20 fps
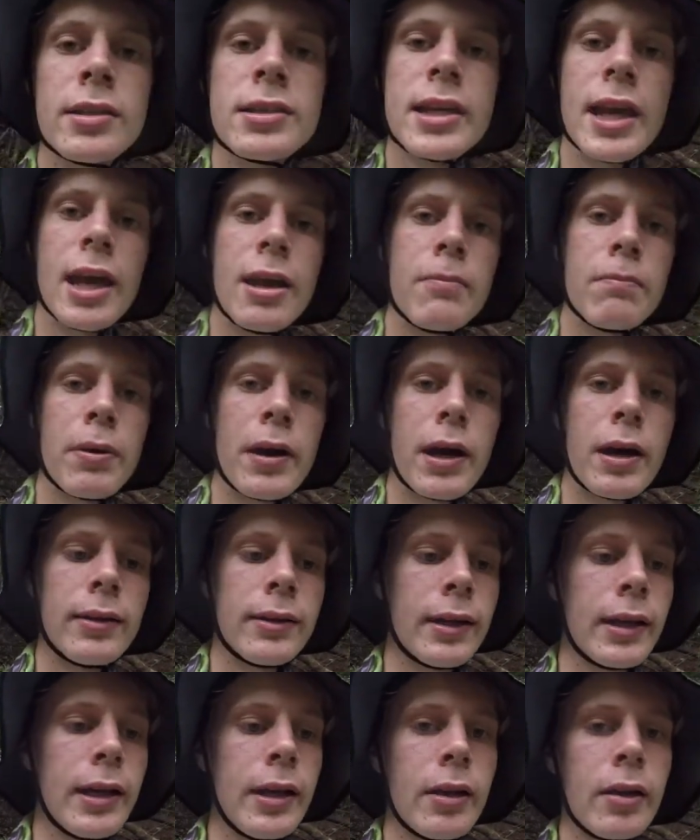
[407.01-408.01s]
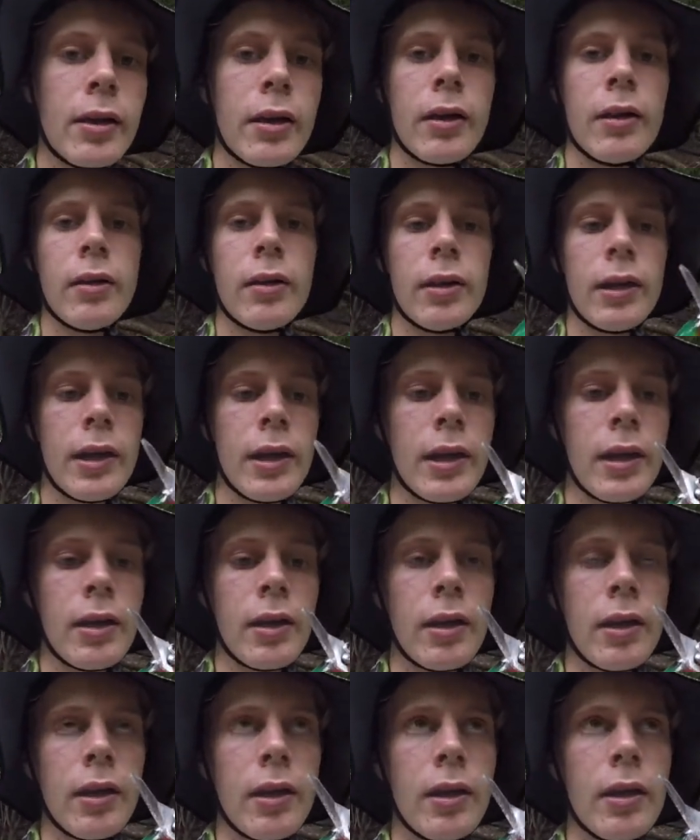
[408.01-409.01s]
10 pound leader
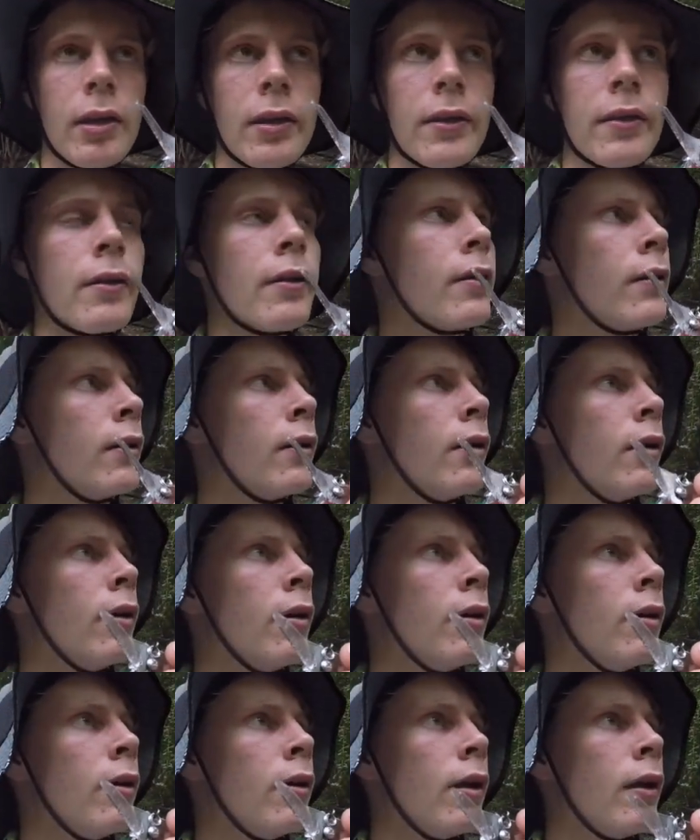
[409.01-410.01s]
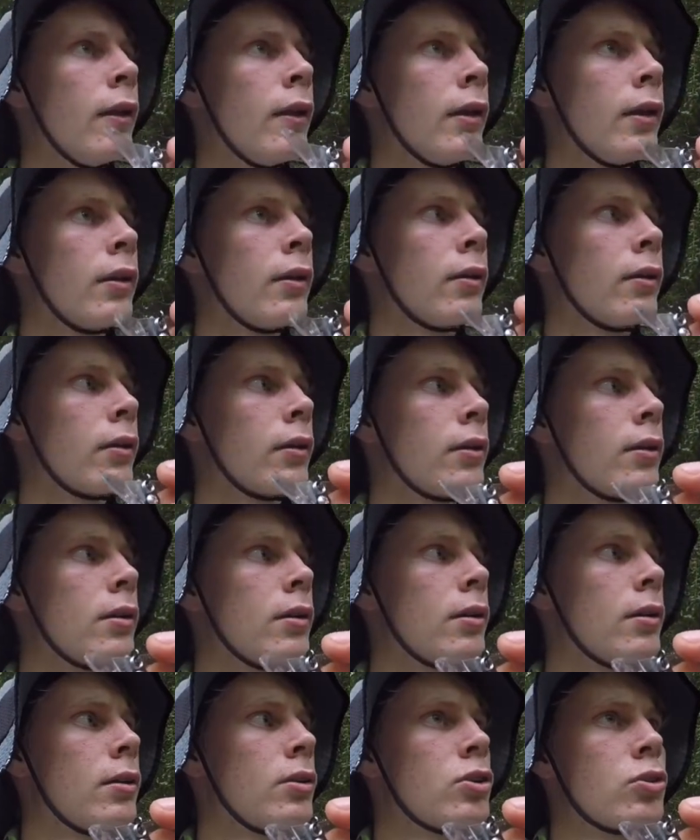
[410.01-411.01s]
and I think
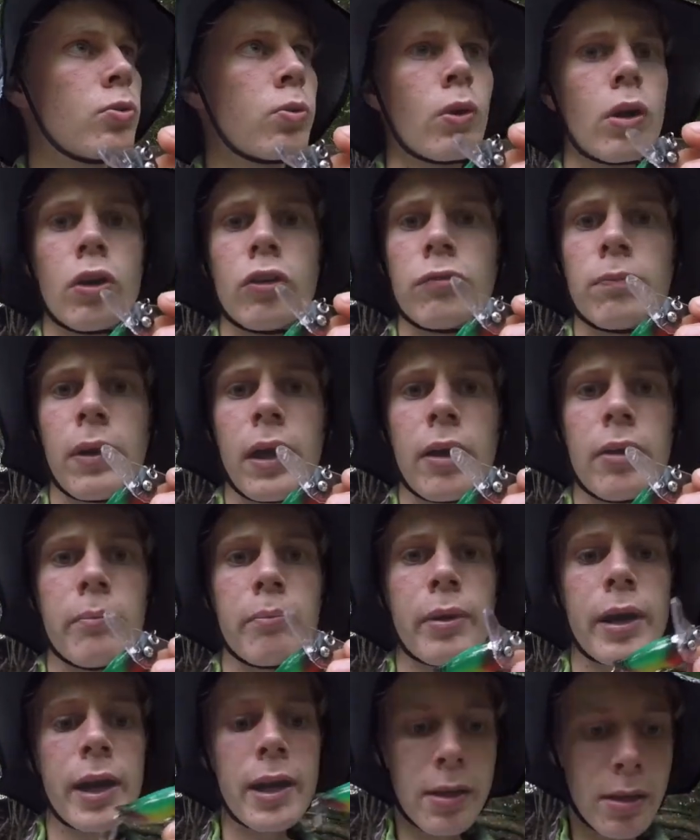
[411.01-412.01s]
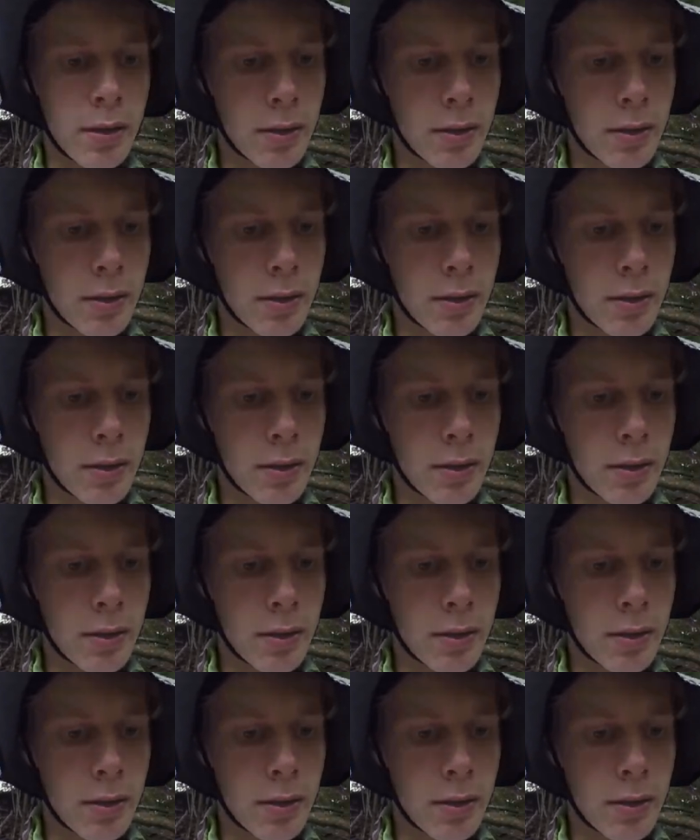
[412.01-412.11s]
12 pound braid.